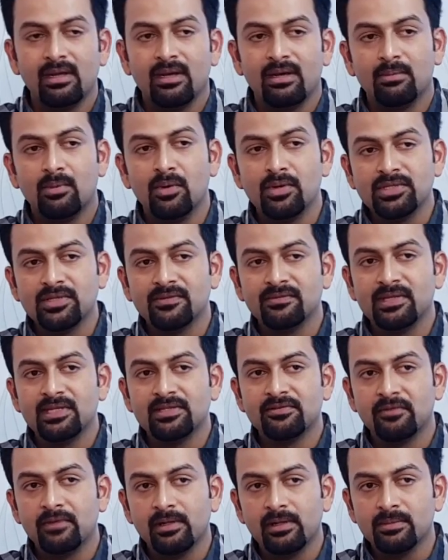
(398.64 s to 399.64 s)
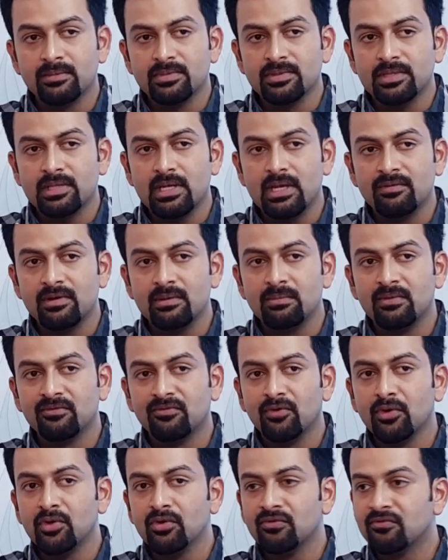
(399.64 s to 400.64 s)
Most of these films, even
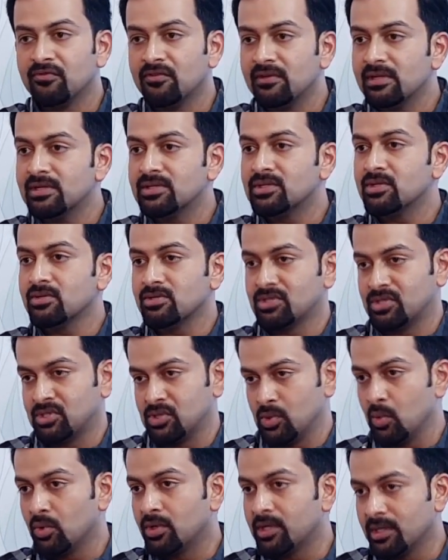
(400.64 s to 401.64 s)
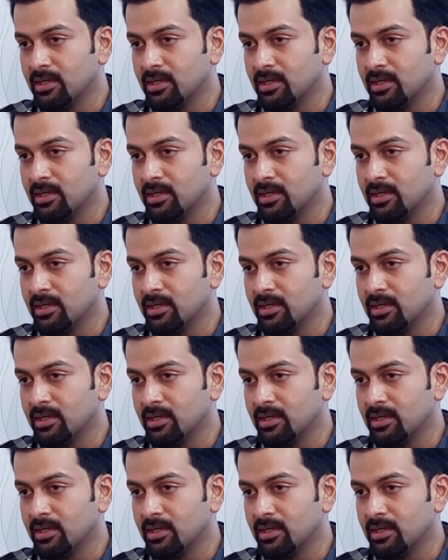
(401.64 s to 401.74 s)
before you finish your shoot,